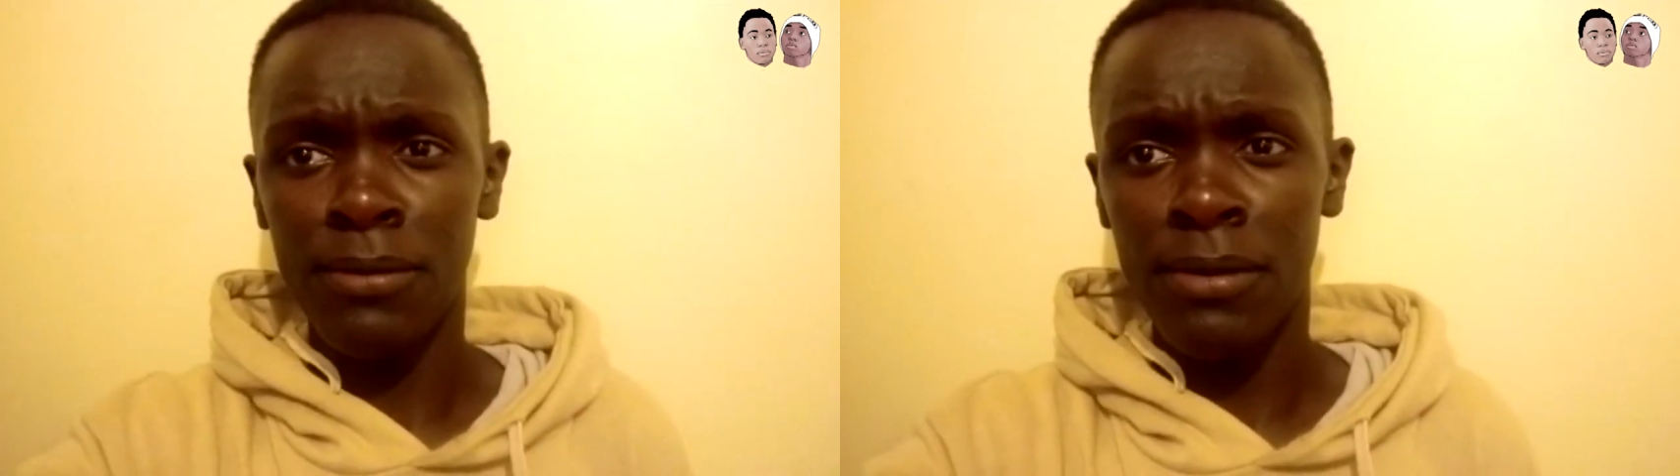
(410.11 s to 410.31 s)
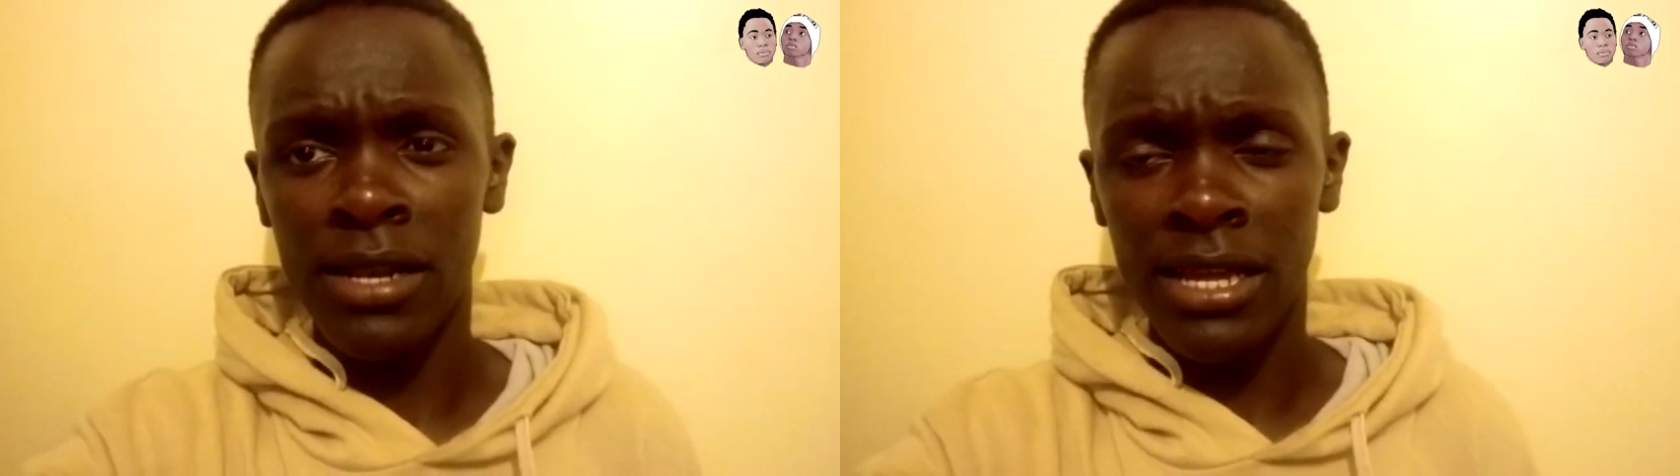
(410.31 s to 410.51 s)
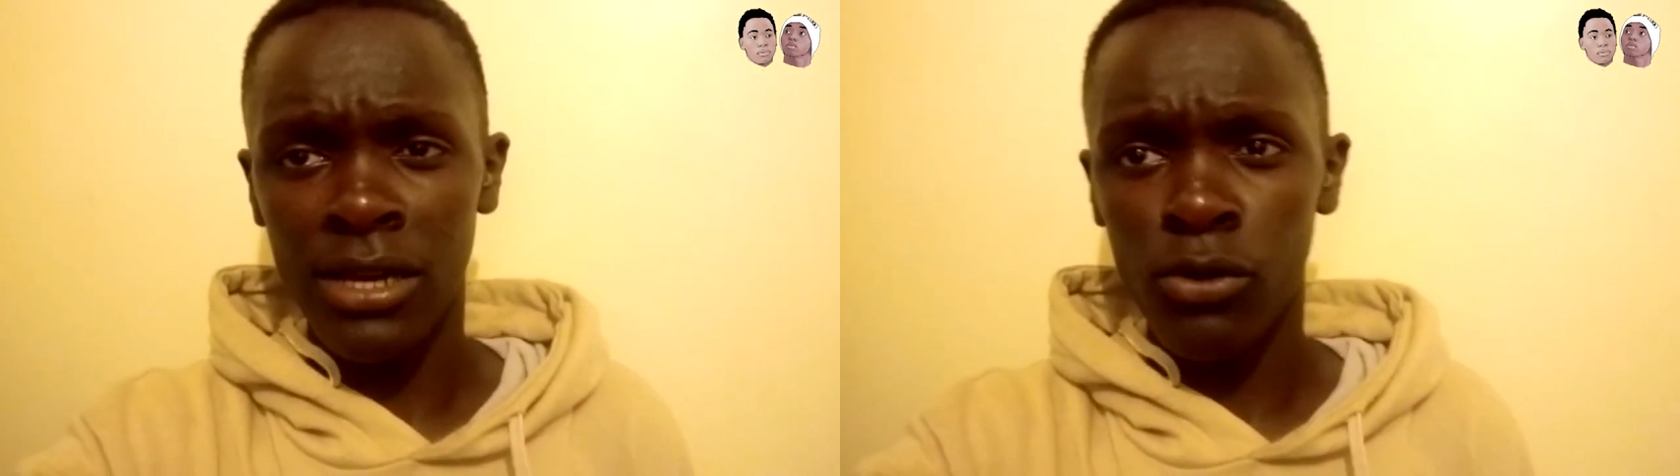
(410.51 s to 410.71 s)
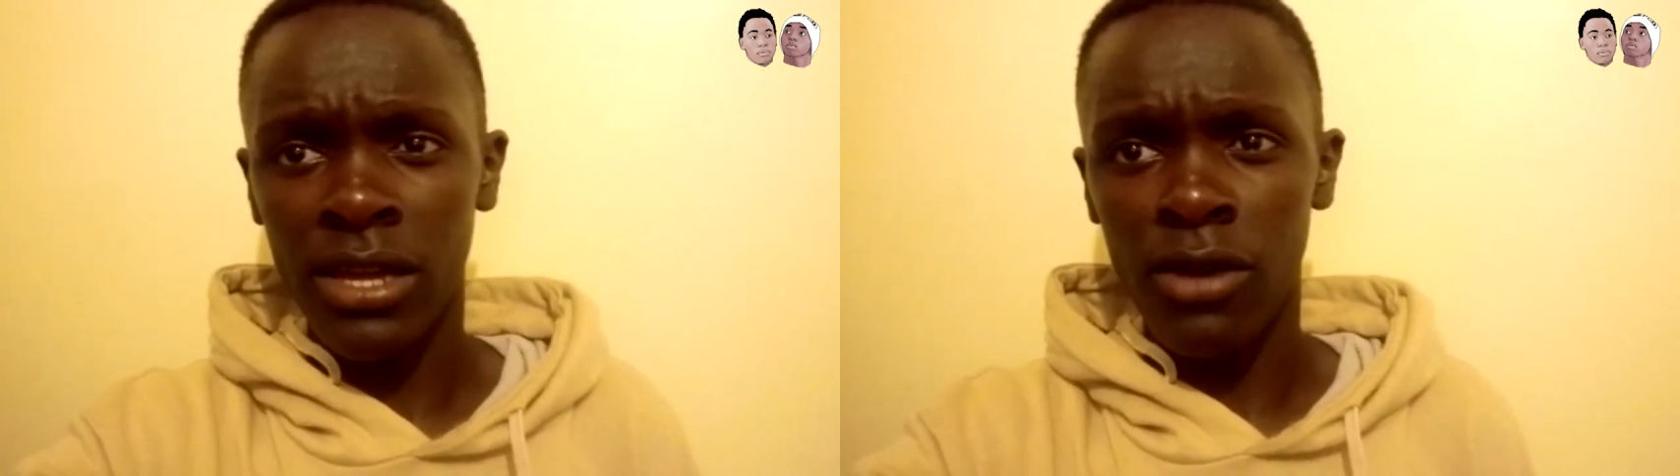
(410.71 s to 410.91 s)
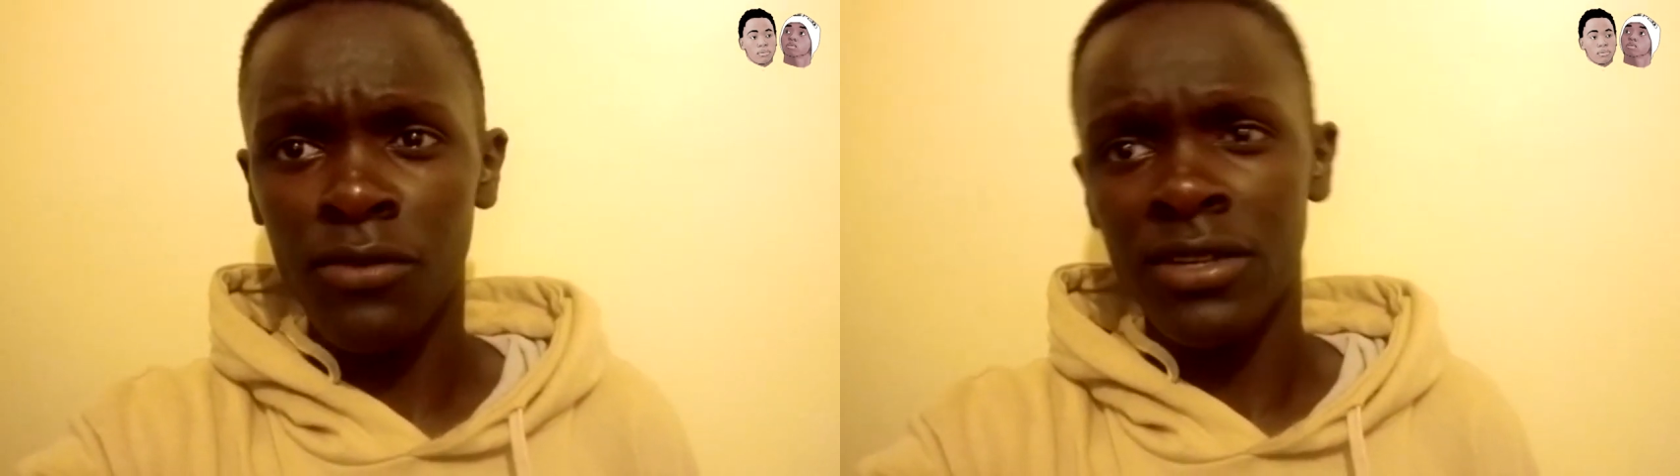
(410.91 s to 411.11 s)
like, okay,
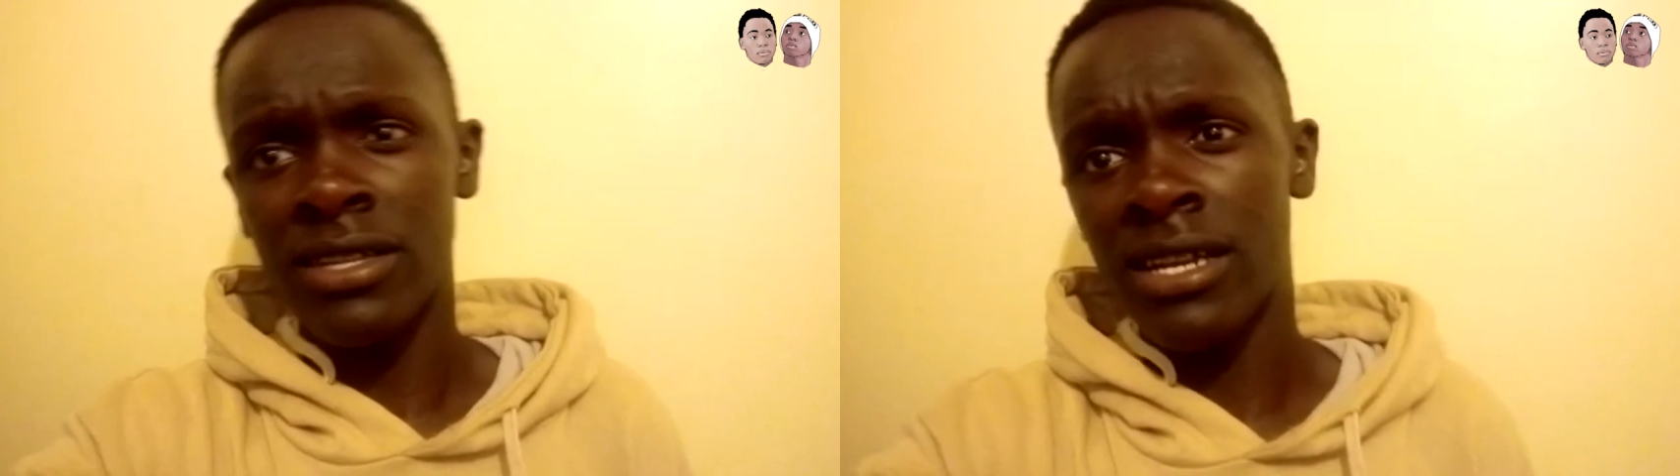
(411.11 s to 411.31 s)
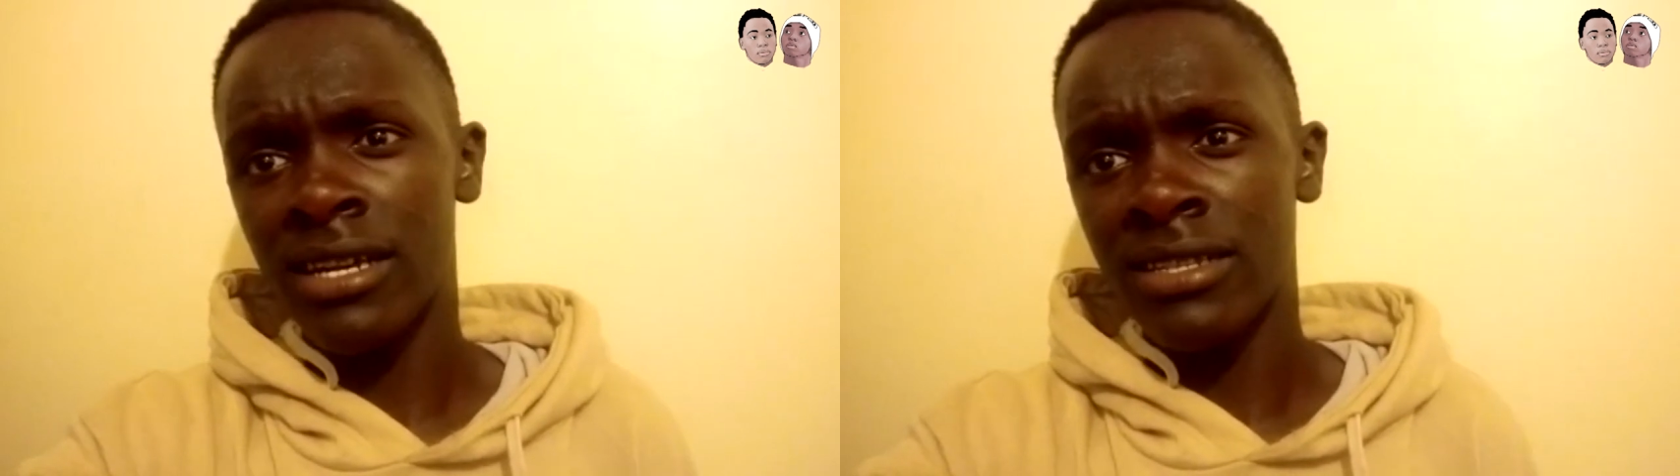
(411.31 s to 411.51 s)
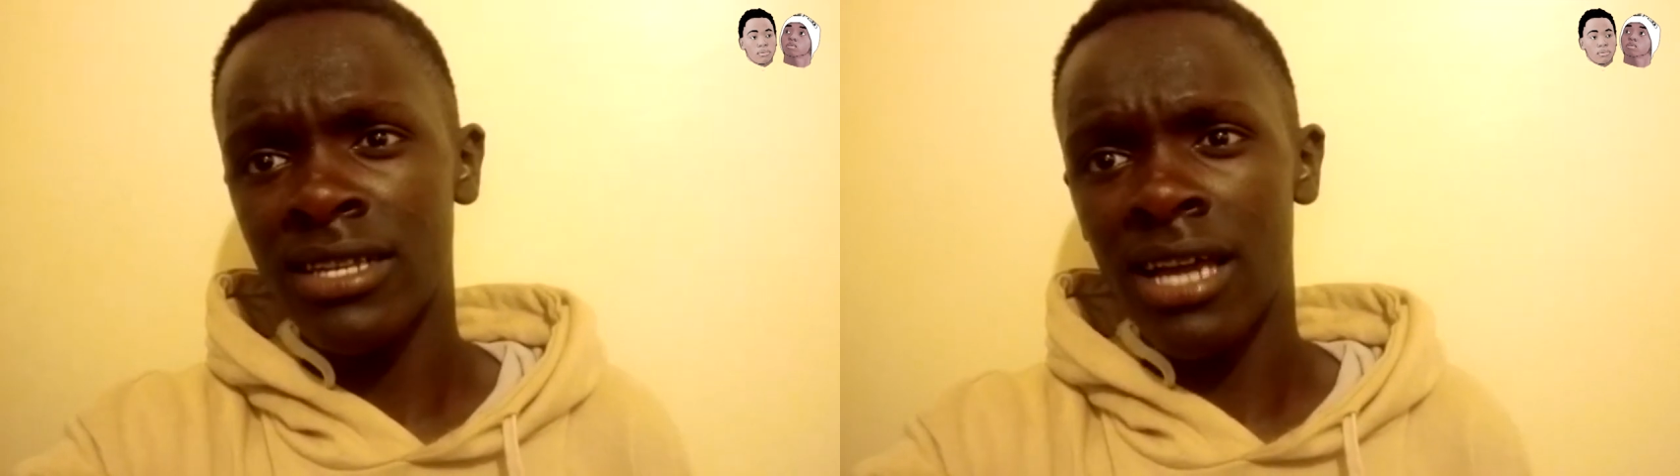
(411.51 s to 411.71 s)
obviously I can say